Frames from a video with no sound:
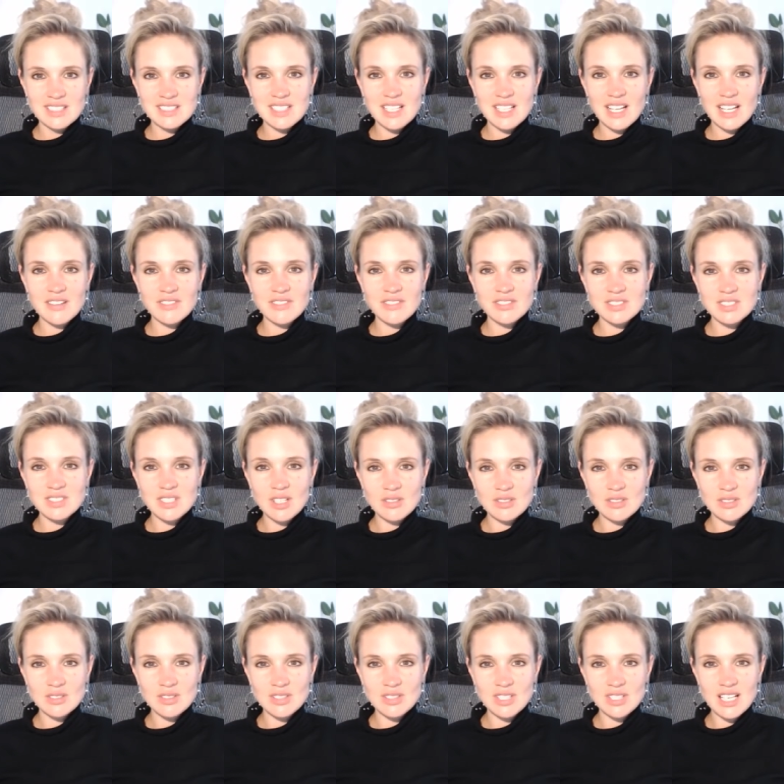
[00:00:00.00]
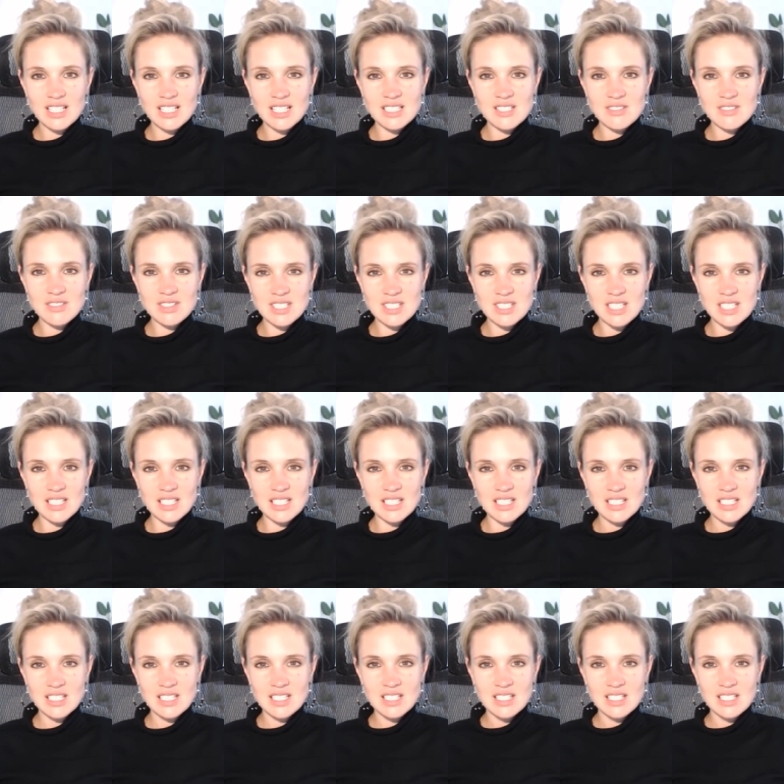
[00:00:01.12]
It's life's total creativity.